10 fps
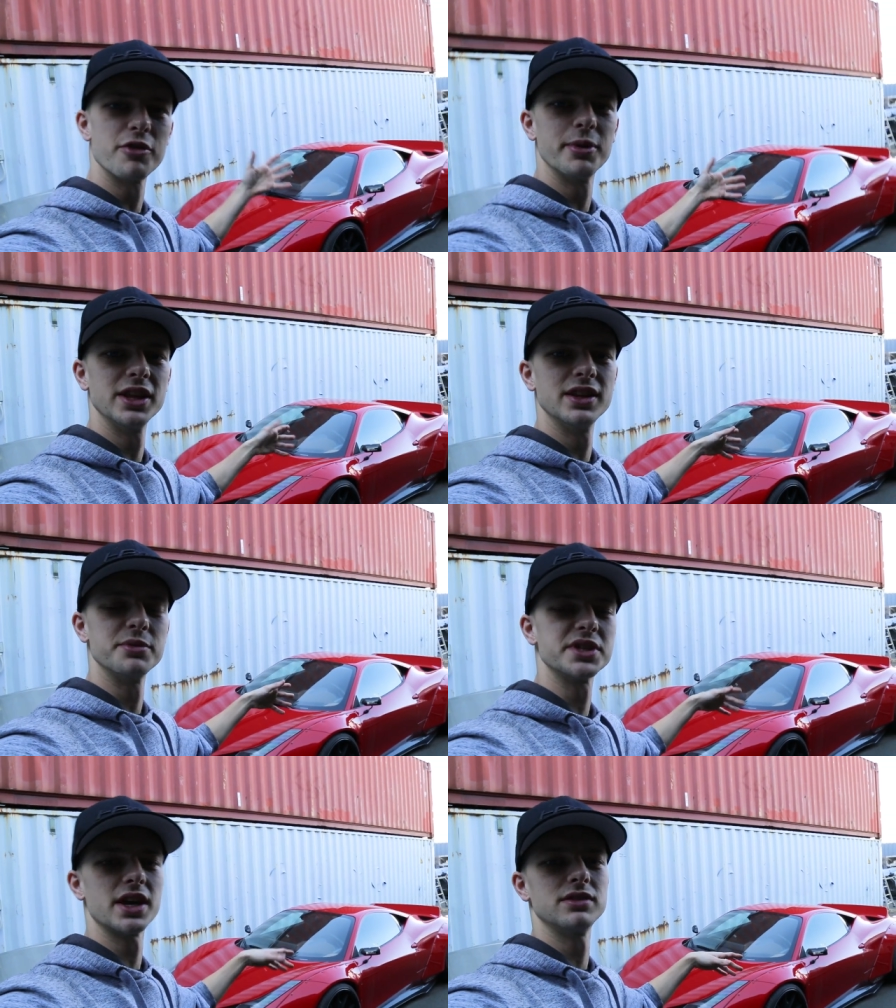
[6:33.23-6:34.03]
for a bit, and then
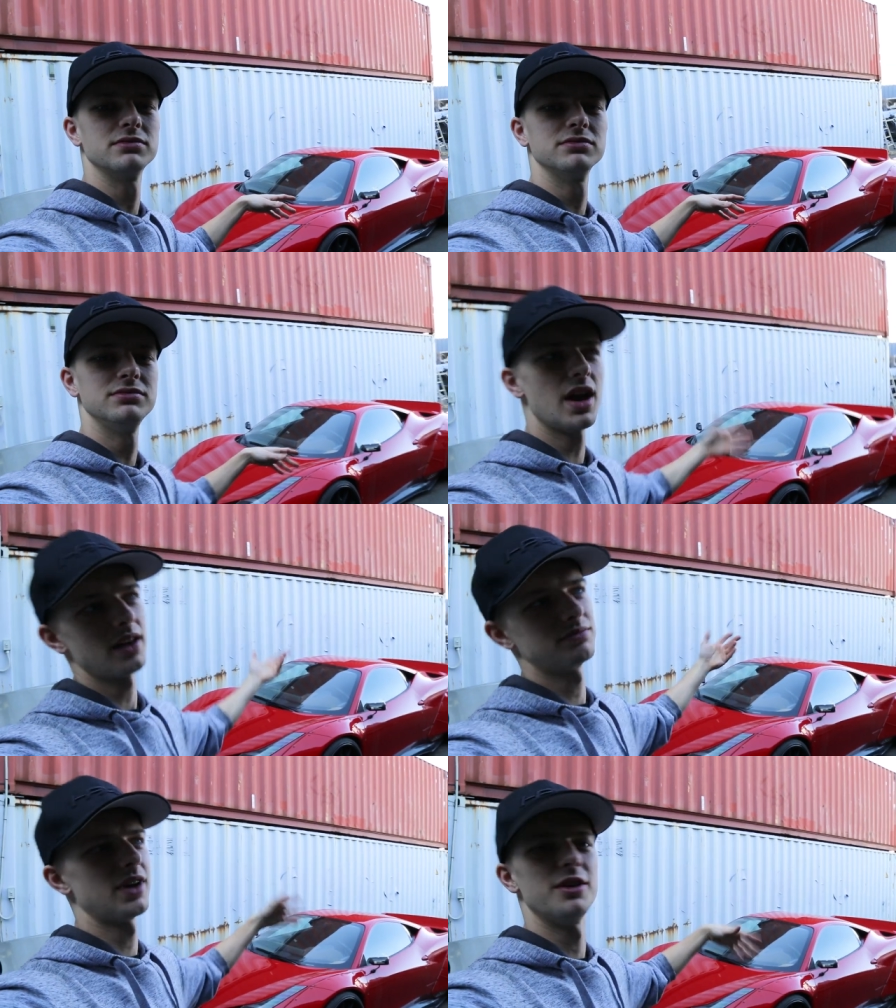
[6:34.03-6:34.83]
was like,
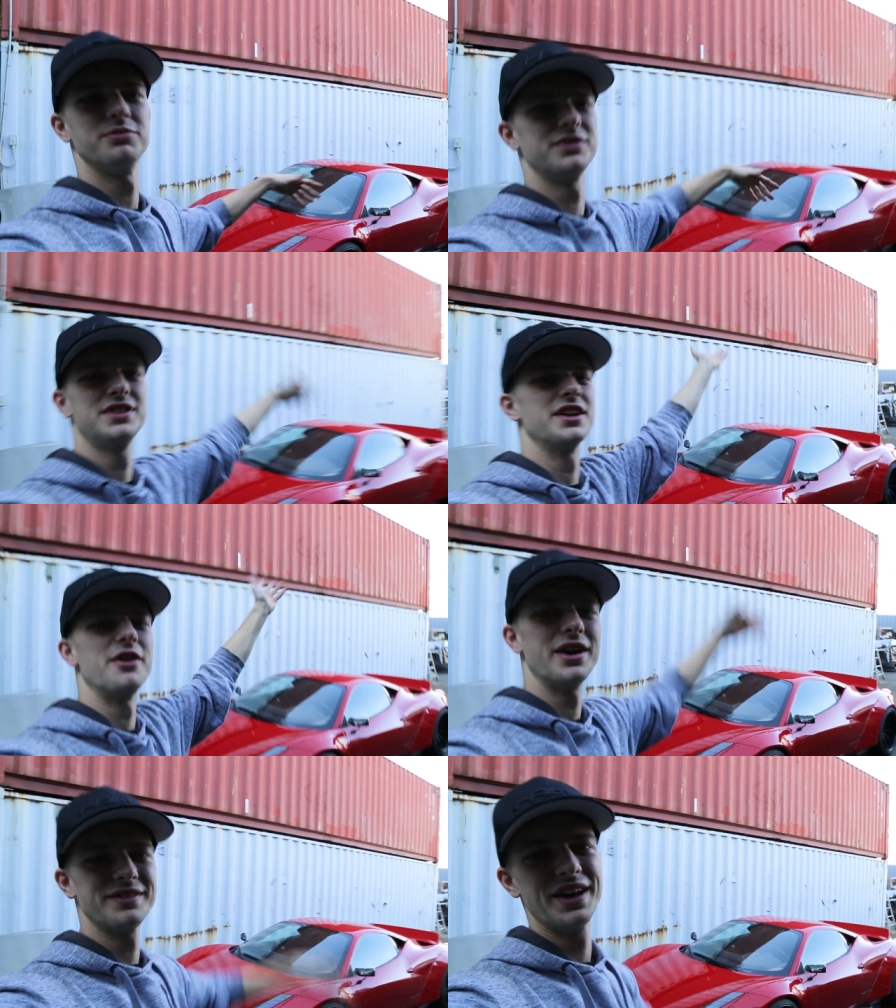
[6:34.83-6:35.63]
"Yeah, I'll, you
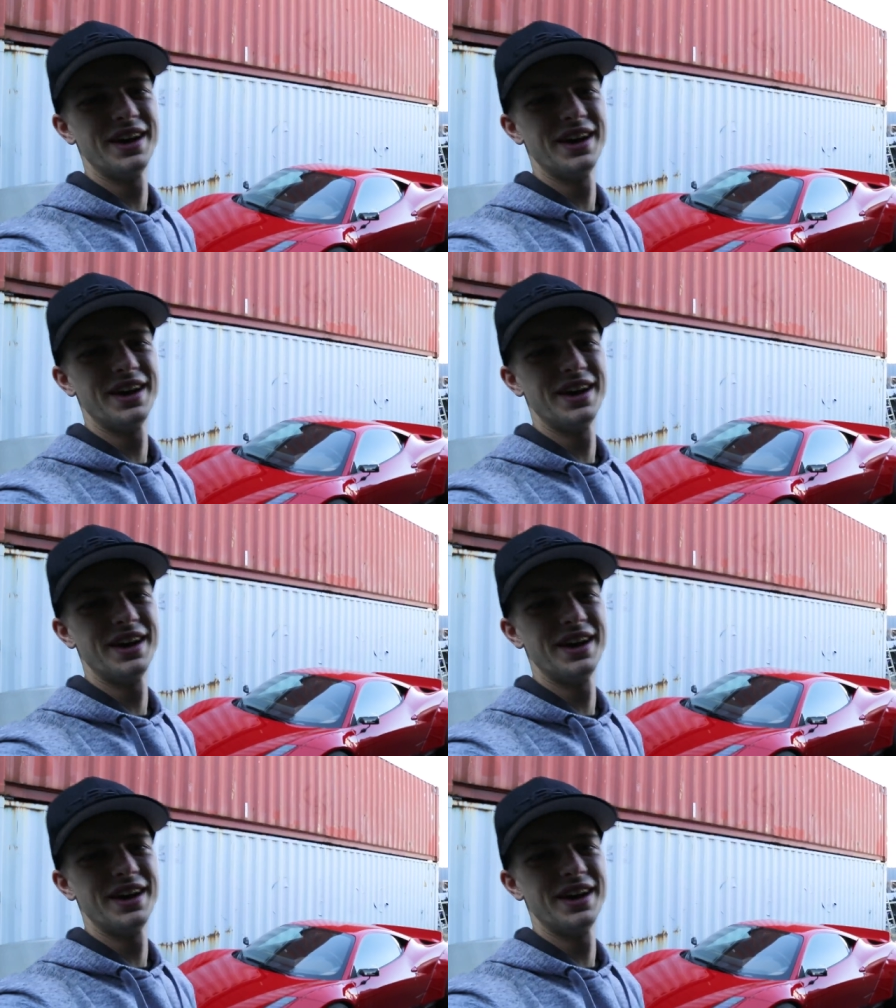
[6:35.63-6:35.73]
know, I,